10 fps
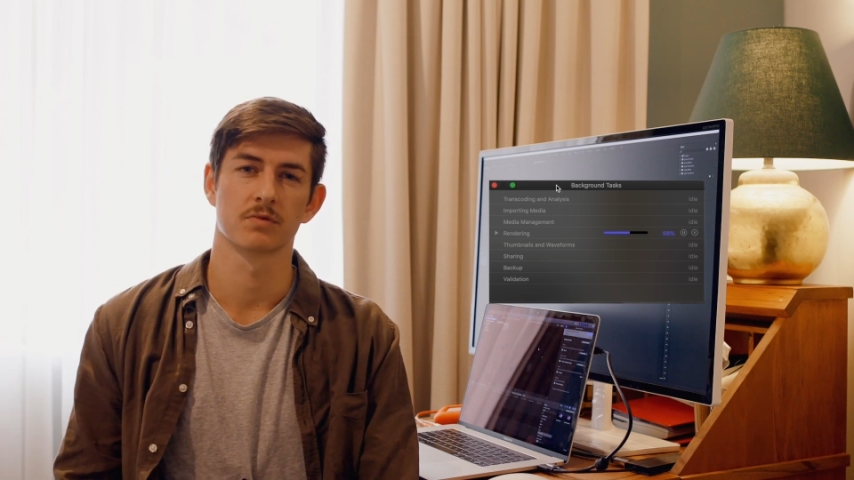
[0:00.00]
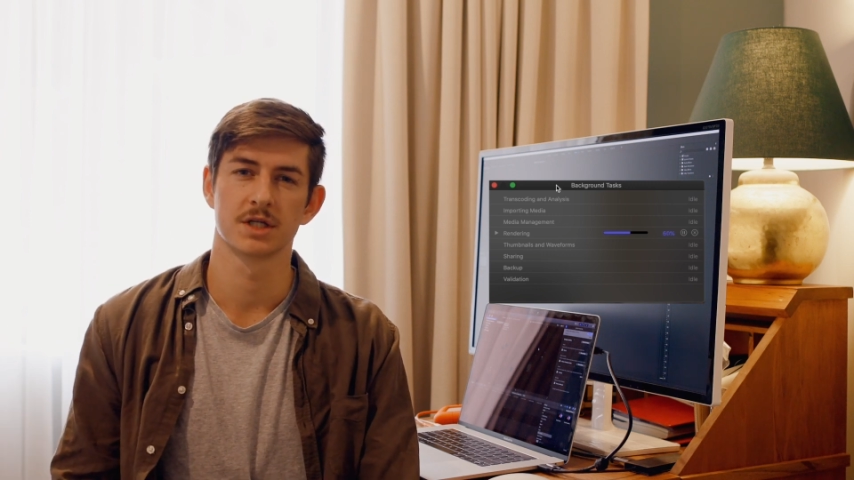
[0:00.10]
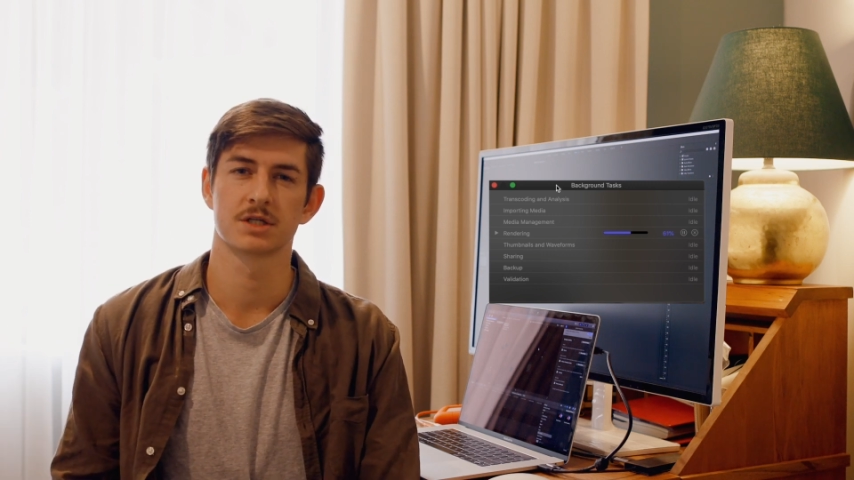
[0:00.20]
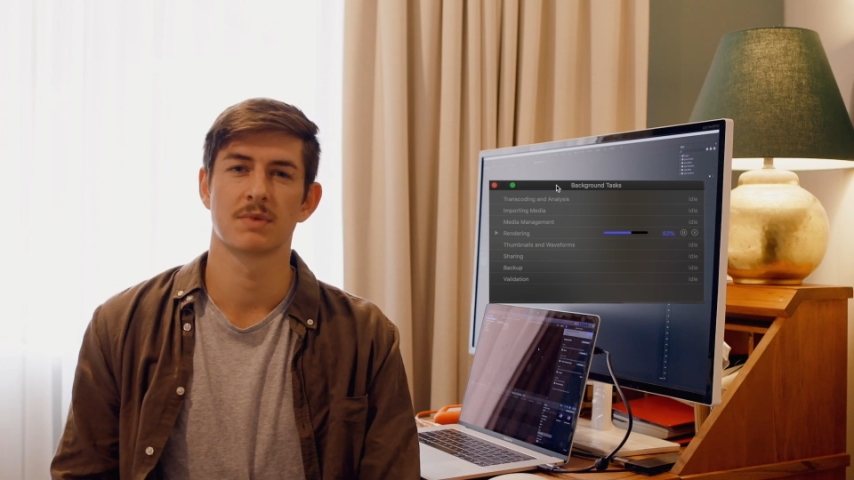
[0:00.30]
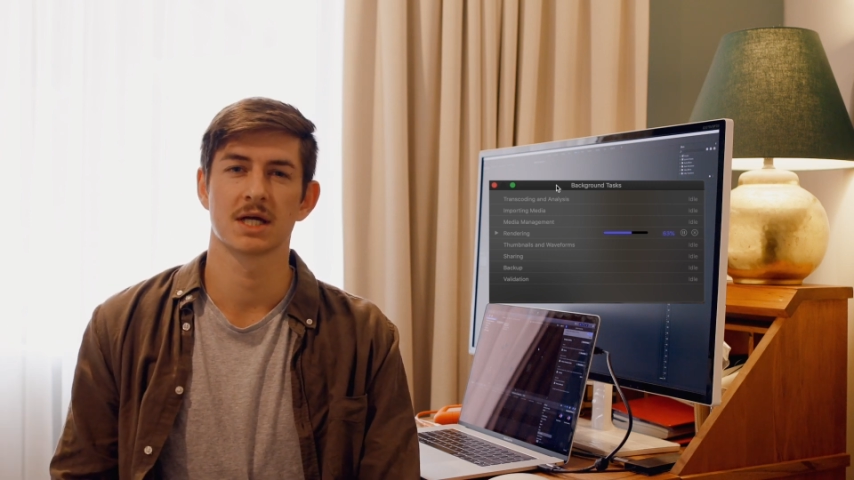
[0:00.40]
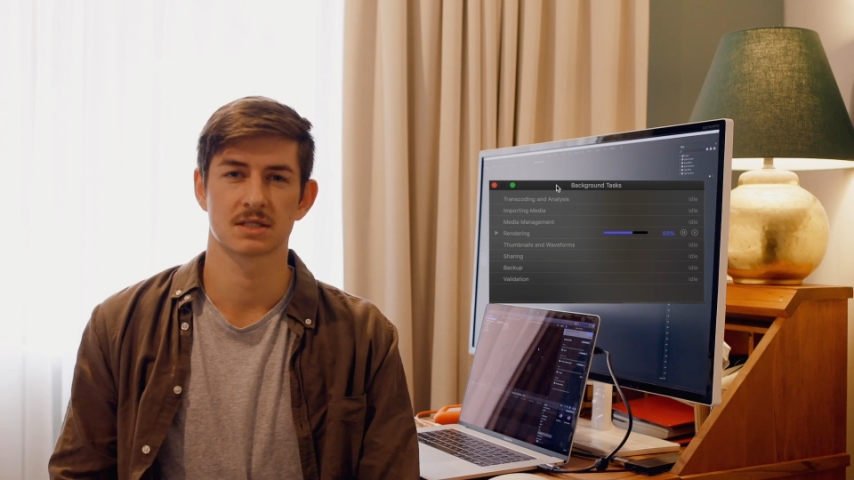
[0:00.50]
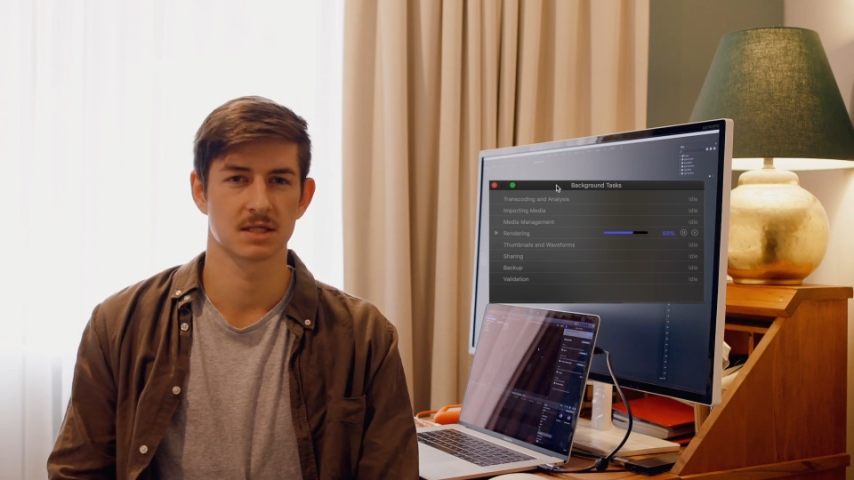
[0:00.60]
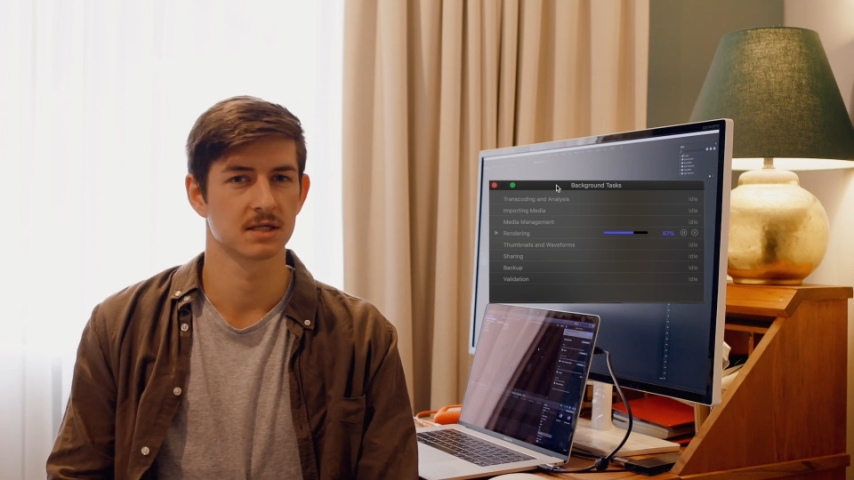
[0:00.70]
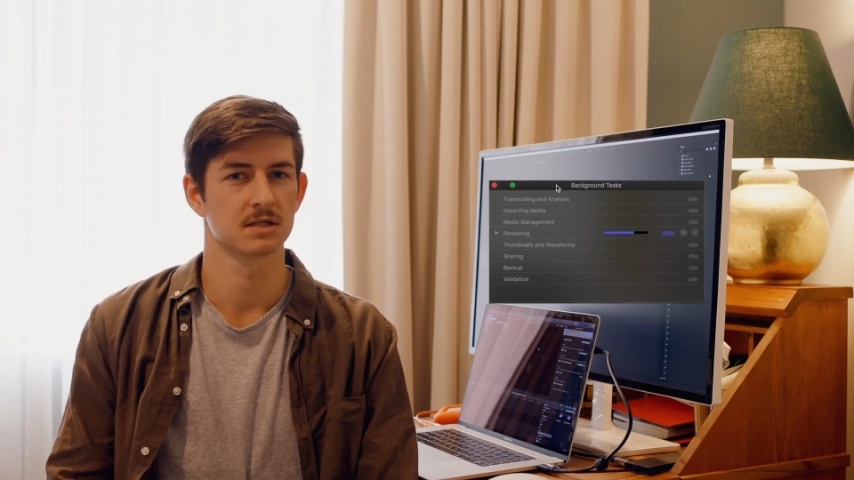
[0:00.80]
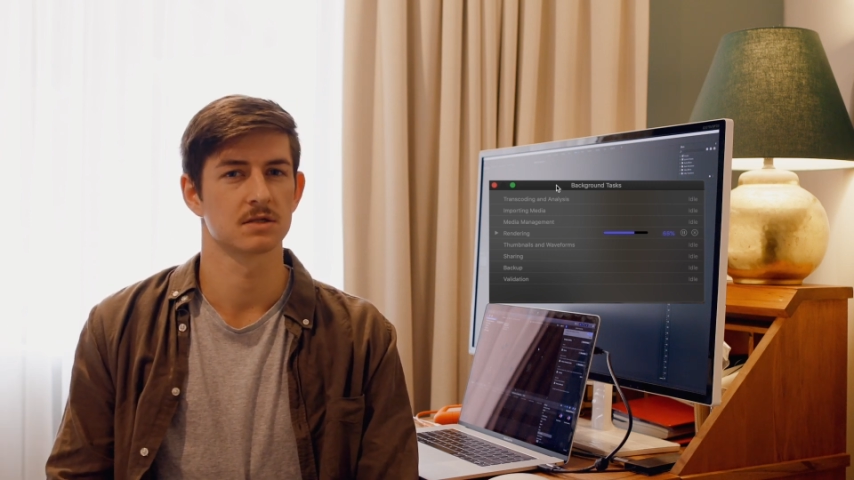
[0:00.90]
which makes
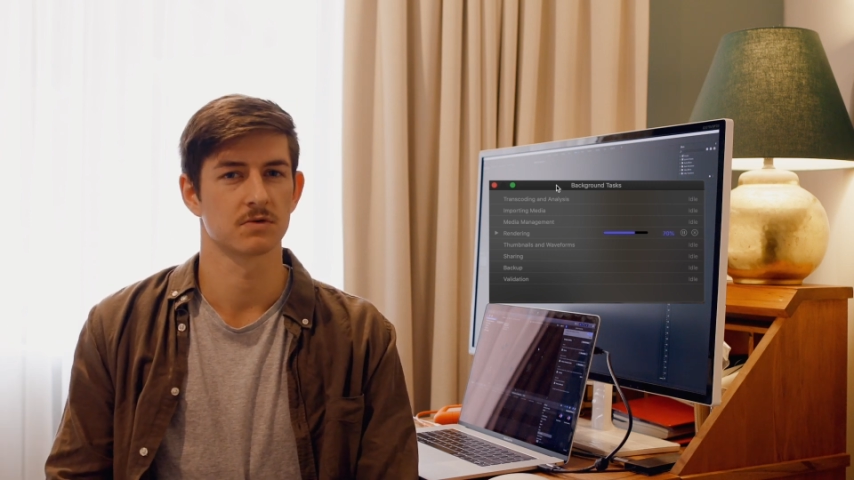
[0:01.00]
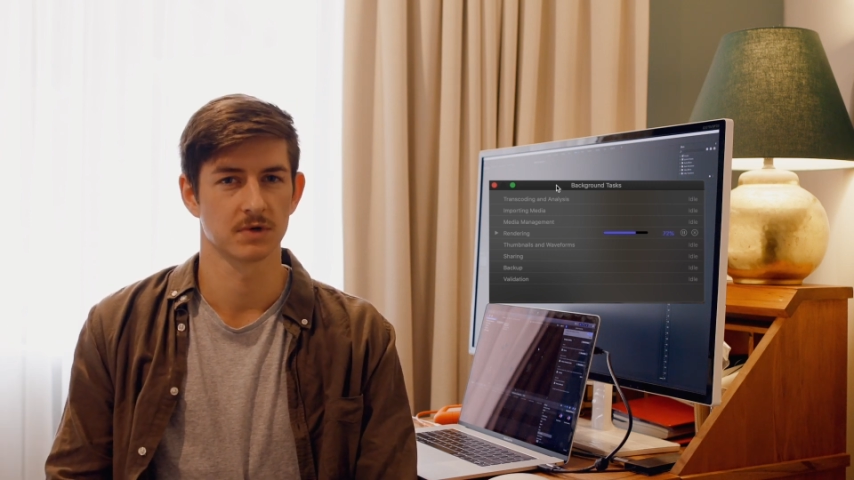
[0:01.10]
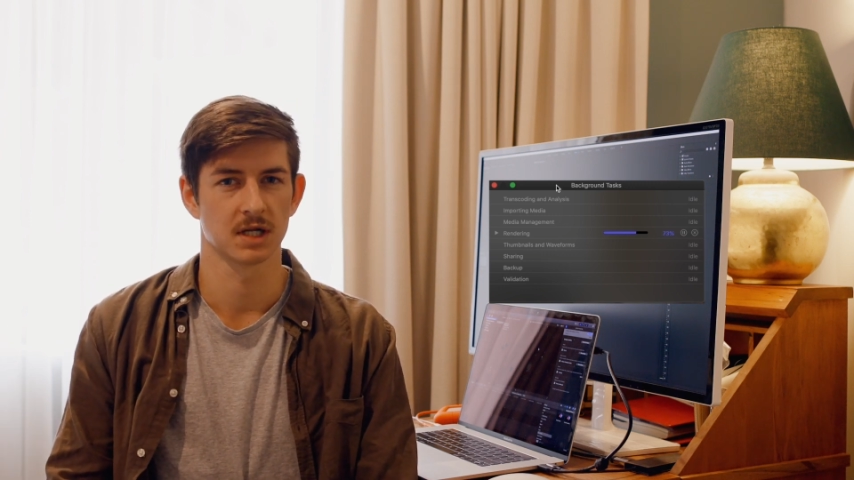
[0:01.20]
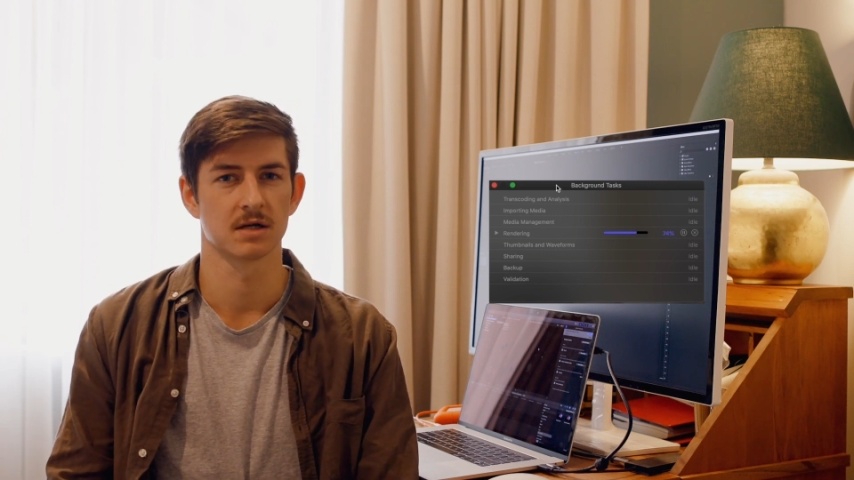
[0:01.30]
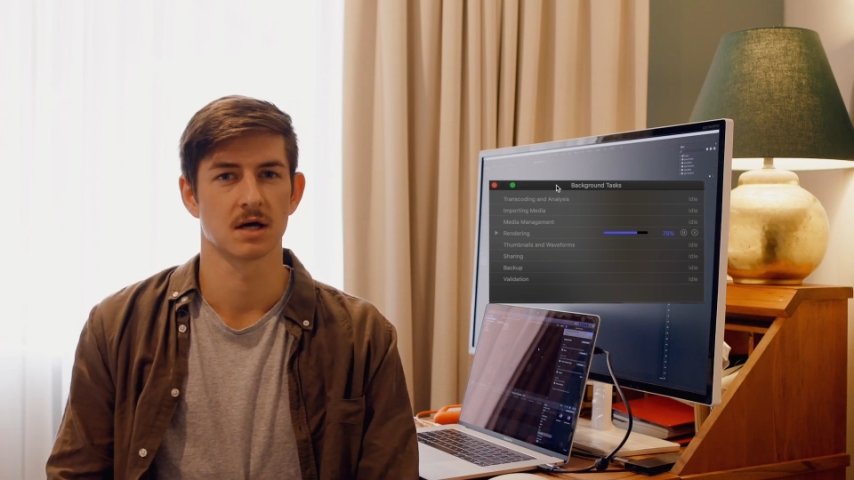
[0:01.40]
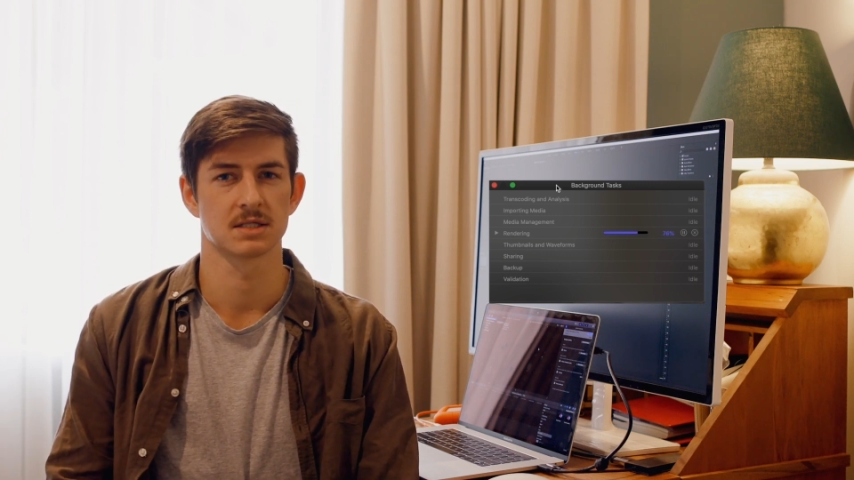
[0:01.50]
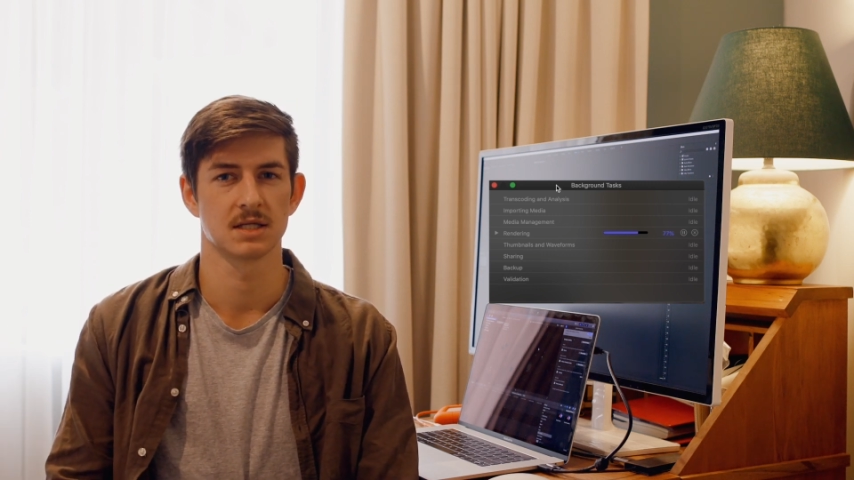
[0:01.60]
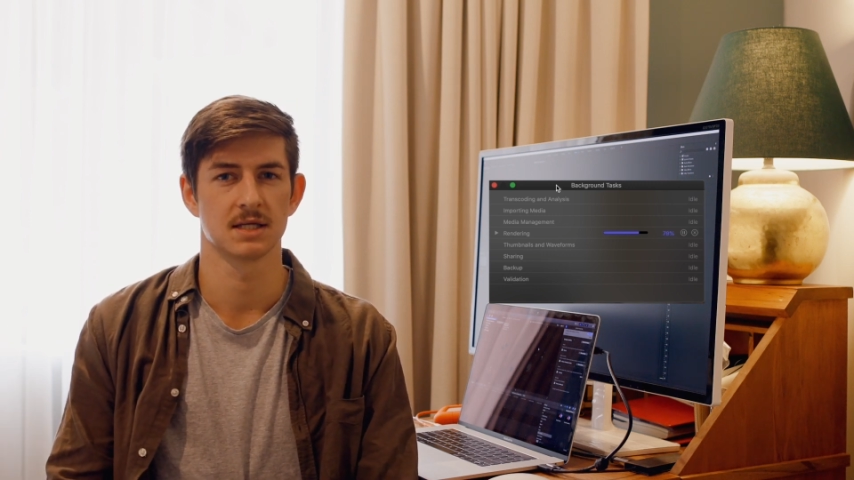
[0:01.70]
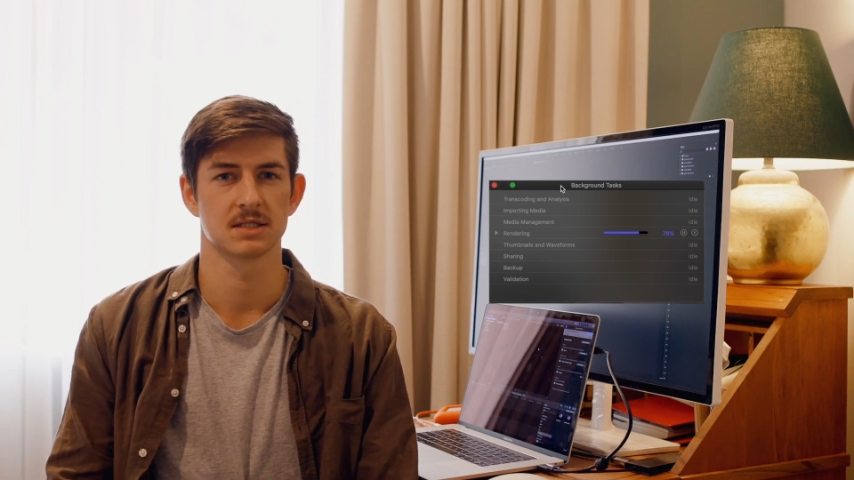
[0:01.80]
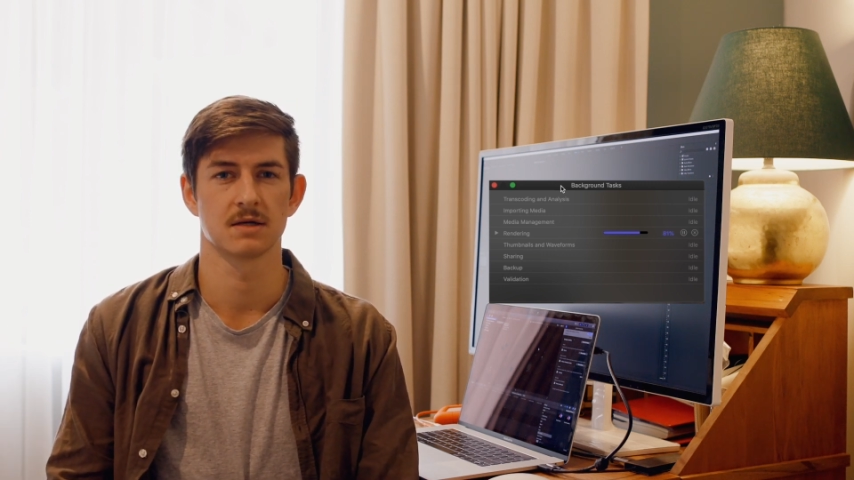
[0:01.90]
things really nice
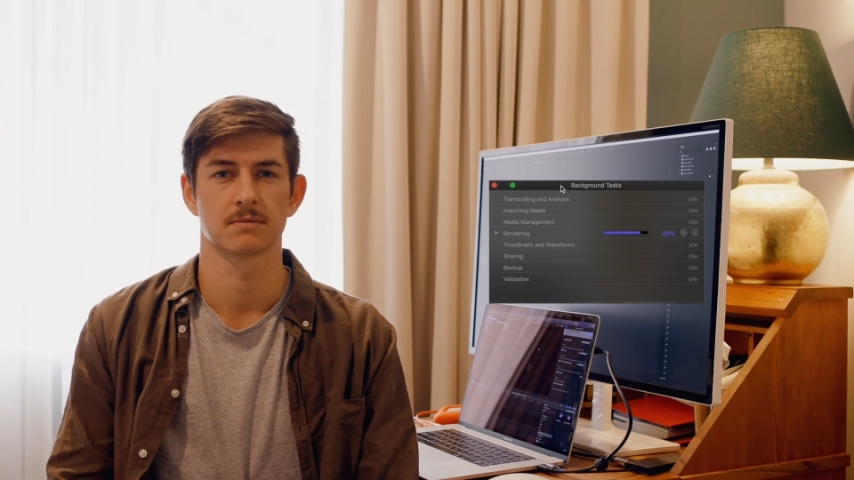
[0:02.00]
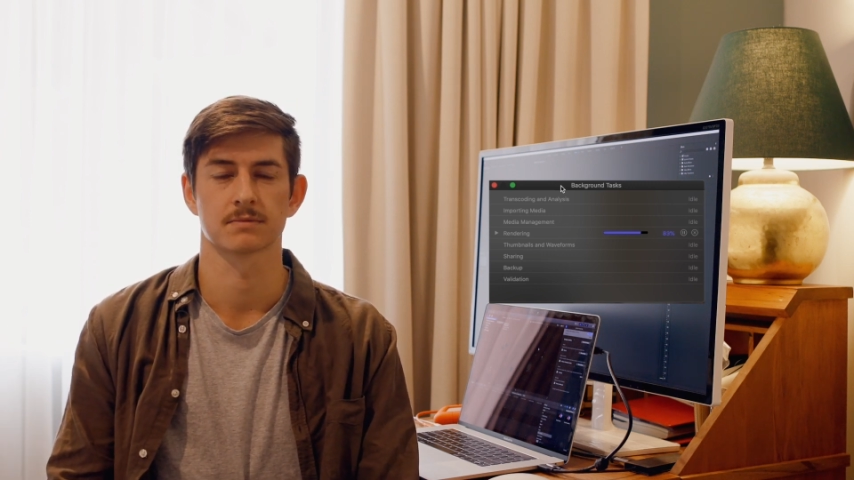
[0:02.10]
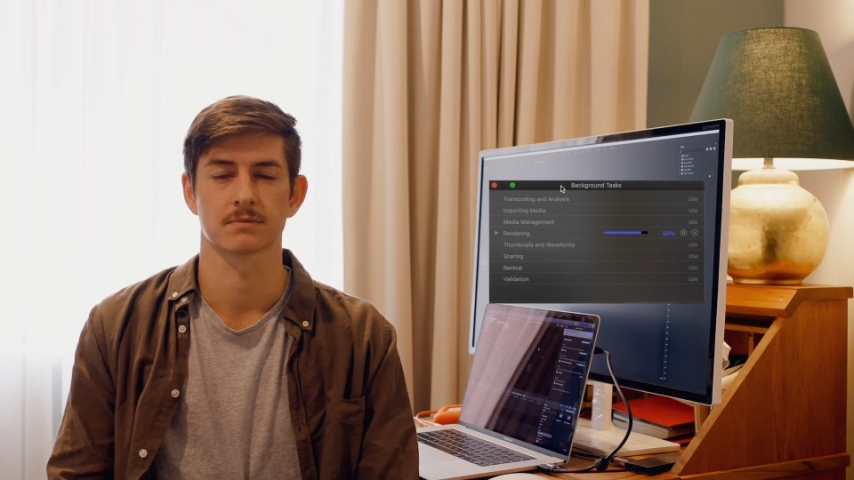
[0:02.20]
and easy.